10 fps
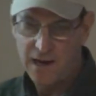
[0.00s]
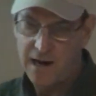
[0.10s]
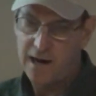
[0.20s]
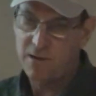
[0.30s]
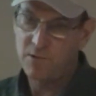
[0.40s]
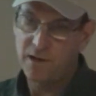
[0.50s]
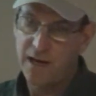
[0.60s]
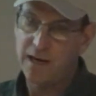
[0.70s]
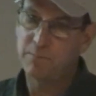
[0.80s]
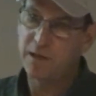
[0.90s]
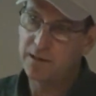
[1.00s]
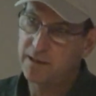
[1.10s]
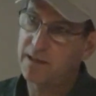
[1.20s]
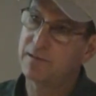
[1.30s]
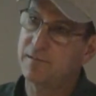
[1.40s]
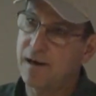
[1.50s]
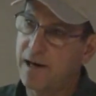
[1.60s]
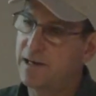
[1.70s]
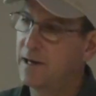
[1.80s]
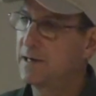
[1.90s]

Iowa ABD, right?